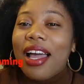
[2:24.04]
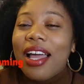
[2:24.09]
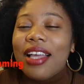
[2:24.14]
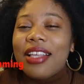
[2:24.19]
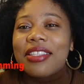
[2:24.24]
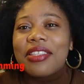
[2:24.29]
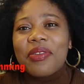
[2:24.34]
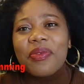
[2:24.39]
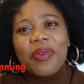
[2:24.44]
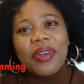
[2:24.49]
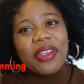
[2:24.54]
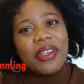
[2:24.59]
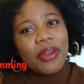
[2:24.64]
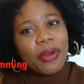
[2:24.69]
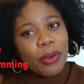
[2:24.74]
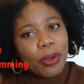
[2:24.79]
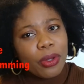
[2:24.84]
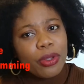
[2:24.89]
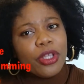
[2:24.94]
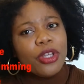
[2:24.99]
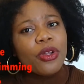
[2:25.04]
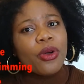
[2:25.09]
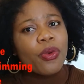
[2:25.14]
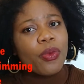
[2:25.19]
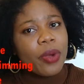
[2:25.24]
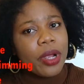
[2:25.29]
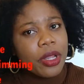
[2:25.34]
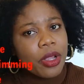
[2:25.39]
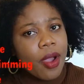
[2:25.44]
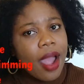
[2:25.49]
So when
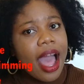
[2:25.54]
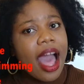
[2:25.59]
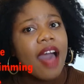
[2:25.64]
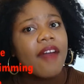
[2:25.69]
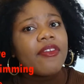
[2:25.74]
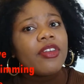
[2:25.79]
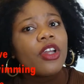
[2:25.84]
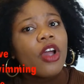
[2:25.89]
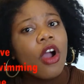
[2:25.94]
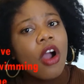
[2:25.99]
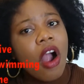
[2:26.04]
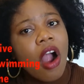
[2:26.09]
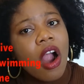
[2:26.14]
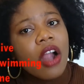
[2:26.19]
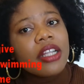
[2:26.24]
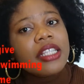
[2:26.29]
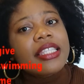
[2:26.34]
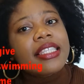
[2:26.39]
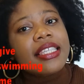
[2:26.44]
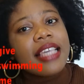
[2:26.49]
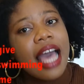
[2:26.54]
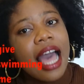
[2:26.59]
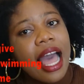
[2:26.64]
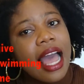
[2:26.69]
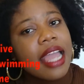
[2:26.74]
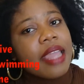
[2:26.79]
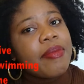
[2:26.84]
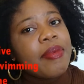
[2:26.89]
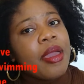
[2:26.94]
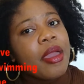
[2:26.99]
you're having a hard
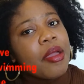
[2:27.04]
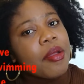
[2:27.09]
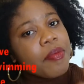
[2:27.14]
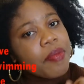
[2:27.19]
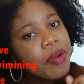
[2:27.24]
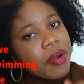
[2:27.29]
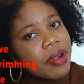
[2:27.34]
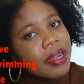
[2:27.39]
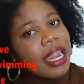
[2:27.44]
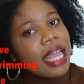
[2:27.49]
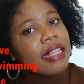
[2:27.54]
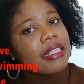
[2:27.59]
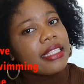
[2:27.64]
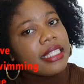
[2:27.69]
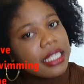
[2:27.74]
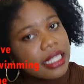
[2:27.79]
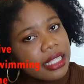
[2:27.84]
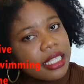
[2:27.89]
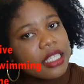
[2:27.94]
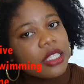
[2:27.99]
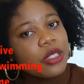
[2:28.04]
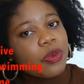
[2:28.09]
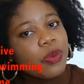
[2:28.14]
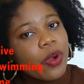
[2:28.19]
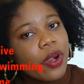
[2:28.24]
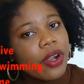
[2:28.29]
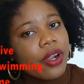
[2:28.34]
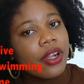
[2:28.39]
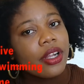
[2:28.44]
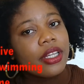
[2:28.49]
time pronouncing these
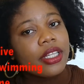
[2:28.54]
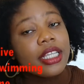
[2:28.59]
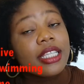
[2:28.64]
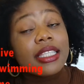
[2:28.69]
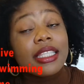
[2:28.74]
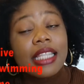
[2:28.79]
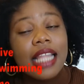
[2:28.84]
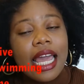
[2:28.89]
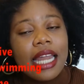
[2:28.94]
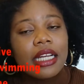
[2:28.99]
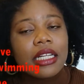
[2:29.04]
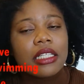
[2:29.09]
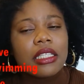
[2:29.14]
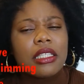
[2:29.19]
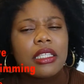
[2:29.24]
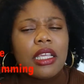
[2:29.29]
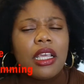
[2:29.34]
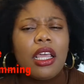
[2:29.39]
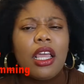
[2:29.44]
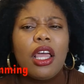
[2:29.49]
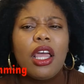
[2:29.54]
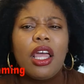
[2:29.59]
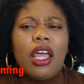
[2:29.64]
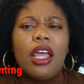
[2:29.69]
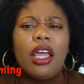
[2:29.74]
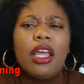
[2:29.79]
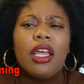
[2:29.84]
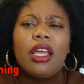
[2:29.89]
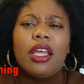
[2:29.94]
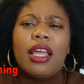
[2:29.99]
letters,
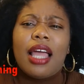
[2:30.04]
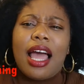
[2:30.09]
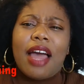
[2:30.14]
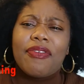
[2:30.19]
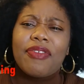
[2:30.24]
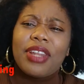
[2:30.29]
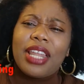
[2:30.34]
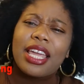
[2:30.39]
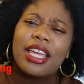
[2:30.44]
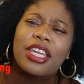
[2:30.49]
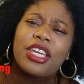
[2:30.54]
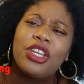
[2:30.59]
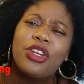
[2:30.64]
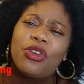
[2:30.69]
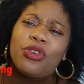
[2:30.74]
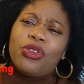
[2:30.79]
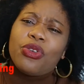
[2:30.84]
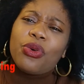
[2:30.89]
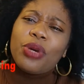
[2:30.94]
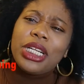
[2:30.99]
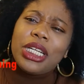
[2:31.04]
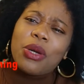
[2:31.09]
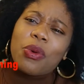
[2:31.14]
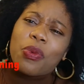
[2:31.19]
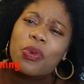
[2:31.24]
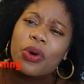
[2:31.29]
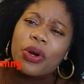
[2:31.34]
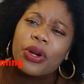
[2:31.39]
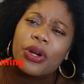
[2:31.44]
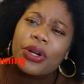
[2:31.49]
I feel like knowing a
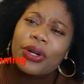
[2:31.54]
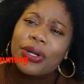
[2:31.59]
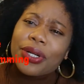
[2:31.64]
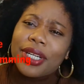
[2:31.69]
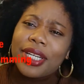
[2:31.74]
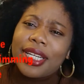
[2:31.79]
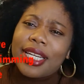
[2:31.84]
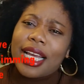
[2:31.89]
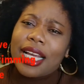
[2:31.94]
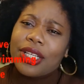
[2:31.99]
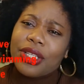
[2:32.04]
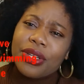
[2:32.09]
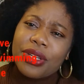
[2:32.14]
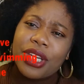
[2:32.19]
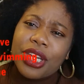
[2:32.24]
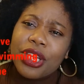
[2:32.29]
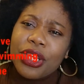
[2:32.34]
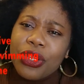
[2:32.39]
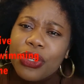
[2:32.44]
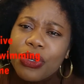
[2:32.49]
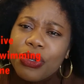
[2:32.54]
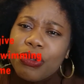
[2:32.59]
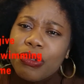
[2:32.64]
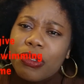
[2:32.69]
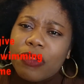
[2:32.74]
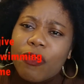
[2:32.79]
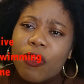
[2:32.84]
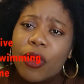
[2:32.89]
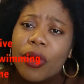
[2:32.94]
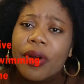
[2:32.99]
word that you can
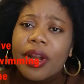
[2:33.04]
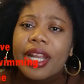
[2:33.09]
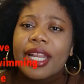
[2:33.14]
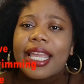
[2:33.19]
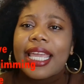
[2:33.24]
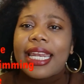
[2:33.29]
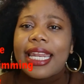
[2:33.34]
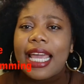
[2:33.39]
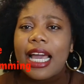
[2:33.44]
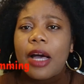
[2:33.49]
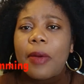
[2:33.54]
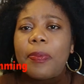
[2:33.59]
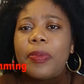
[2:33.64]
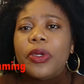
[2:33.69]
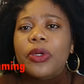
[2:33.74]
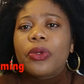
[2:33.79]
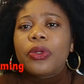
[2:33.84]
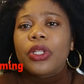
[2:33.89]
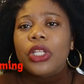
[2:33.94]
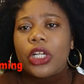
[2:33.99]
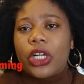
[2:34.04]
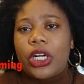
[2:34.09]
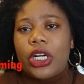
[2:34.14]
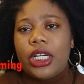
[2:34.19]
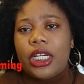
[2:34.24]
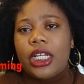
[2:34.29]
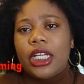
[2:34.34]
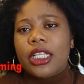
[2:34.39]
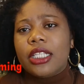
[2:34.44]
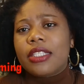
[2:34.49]
use for it can help you
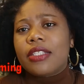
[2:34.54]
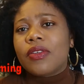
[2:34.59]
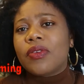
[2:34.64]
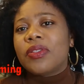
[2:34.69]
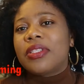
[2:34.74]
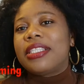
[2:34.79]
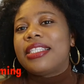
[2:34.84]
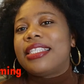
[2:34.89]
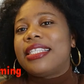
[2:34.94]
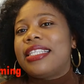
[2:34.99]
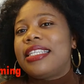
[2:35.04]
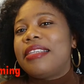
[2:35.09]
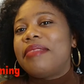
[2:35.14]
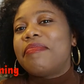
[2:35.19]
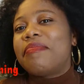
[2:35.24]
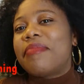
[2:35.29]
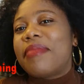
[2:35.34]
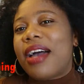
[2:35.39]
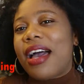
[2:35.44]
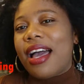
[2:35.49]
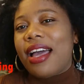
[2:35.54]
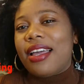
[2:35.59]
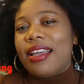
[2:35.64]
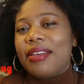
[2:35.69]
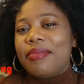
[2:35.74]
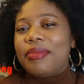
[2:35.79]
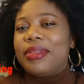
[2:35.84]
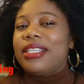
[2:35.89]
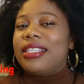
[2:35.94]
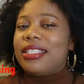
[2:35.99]
learn. So Dima
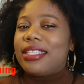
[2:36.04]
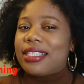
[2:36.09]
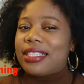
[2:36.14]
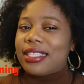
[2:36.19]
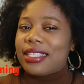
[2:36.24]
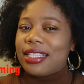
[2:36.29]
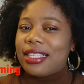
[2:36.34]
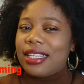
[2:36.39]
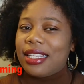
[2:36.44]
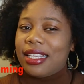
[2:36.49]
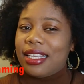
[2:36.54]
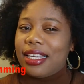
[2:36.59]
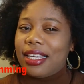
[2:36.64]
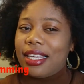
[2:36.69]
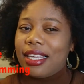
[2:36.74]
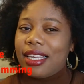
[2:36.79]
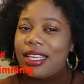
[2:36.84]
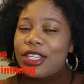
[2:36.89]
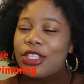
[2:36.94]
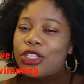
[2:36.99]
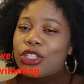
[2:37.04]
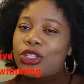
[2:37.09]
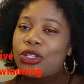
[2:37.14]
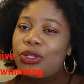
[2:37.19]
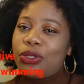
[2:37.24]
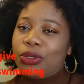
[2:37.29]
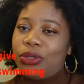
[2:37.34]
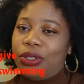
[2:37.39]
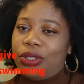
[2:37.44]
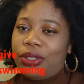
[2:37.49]
means it's
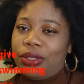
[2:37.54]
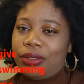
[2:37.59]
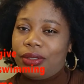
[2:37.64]
good.